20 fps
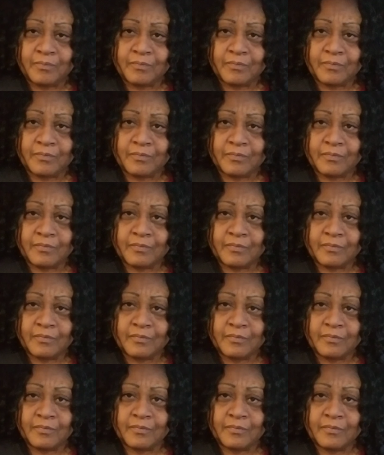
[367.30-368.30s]

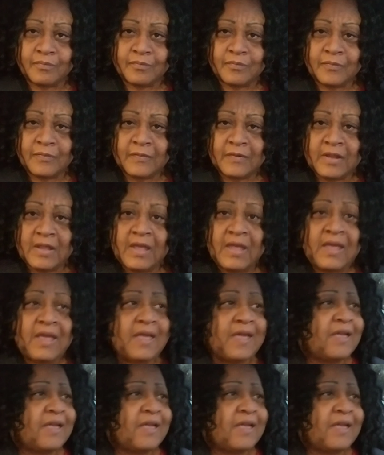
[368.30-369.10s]
Nobody speaks.